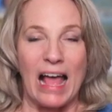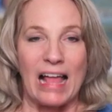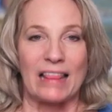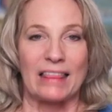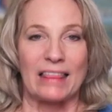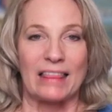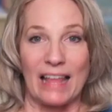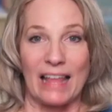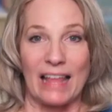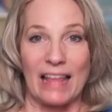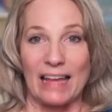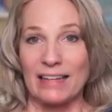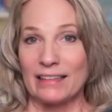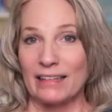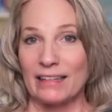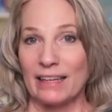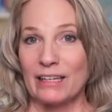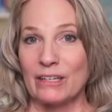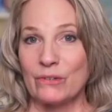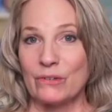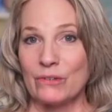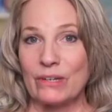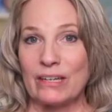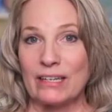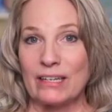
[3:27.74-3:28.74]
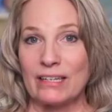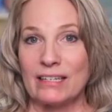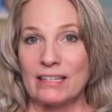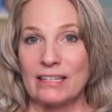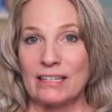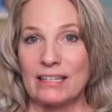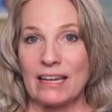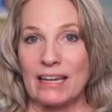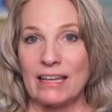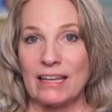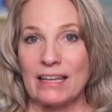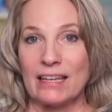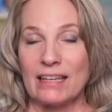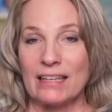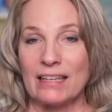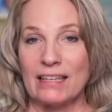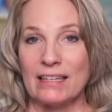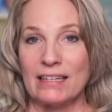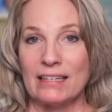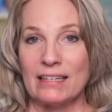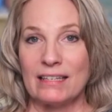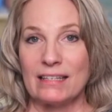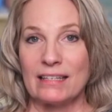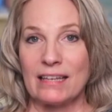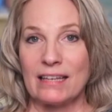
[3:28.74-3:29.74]
Light language
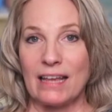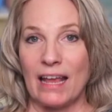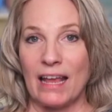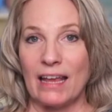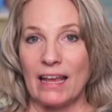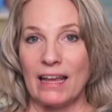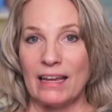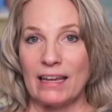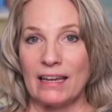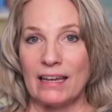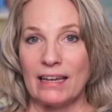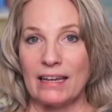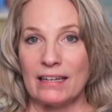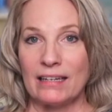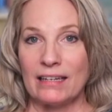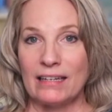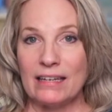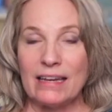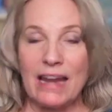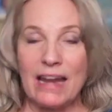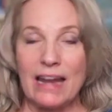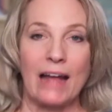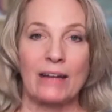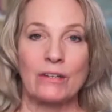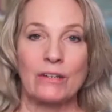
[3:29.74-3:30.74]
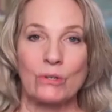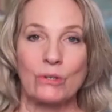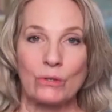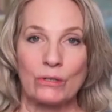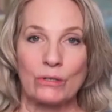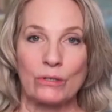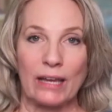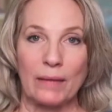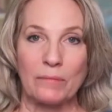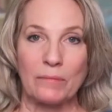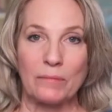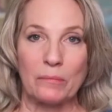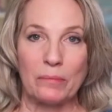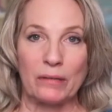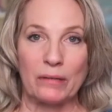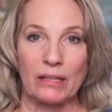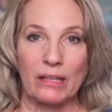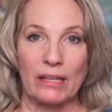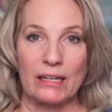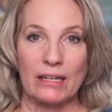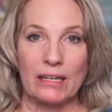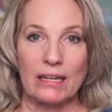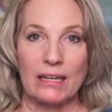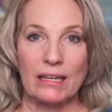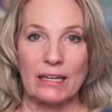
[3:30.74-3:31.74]
is a natural
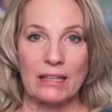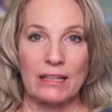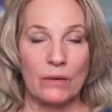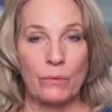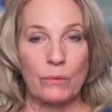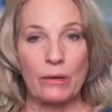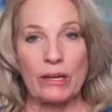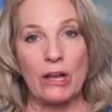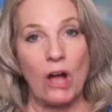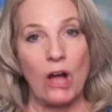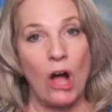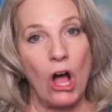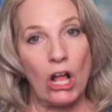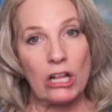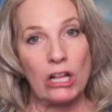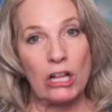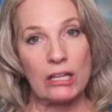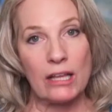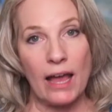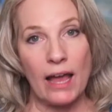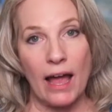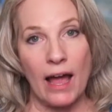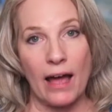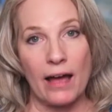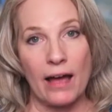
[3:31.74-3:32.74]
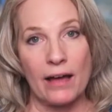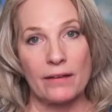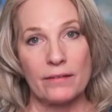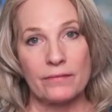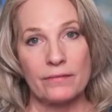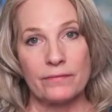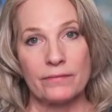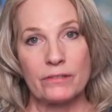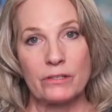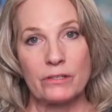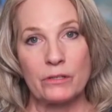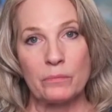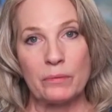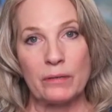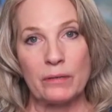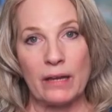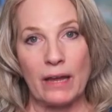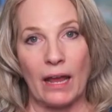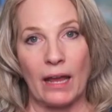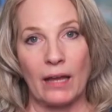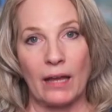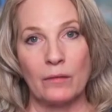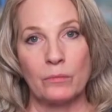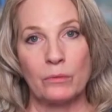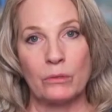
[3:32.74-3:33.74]
capability that we all have to be
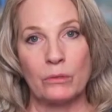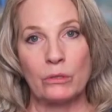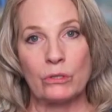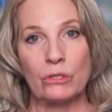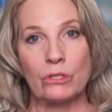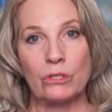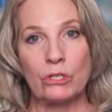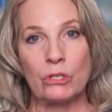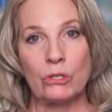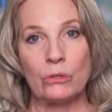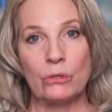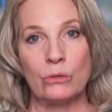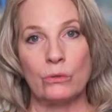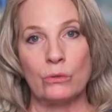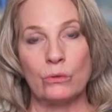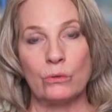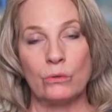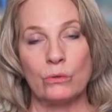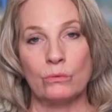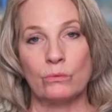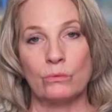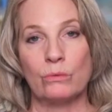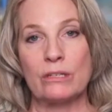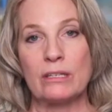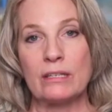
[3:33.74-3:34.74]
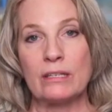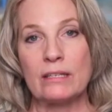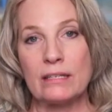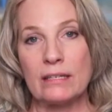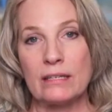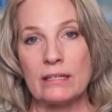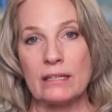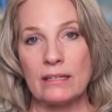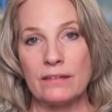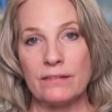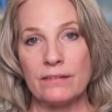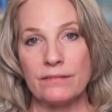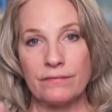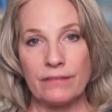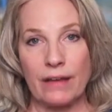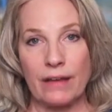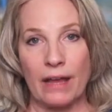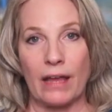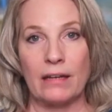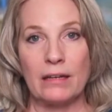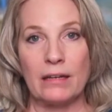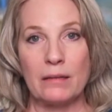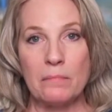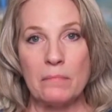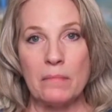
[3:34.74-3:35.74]
able to receive
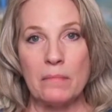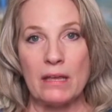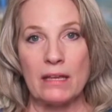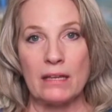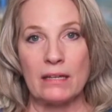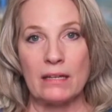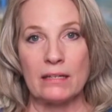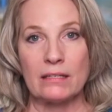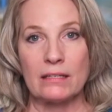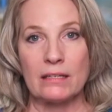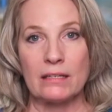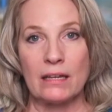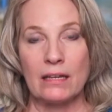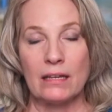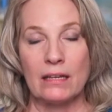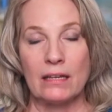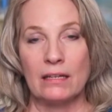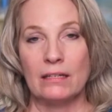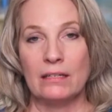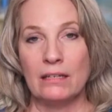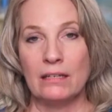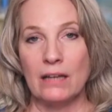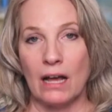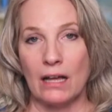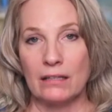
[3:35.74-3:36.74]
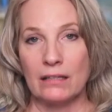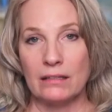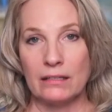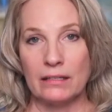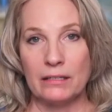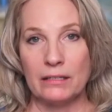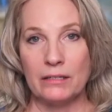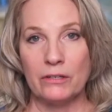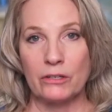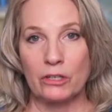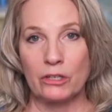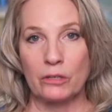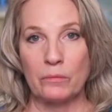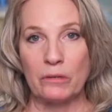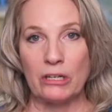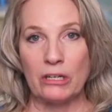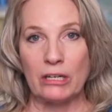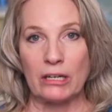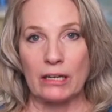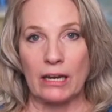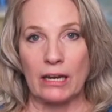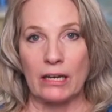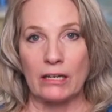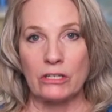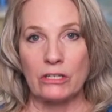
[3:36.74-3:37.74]
and emit nonlinear
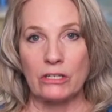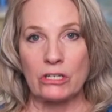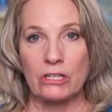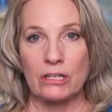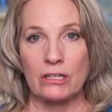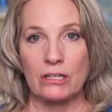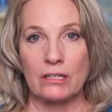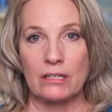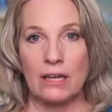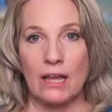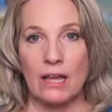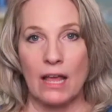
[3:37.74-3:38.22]
communication.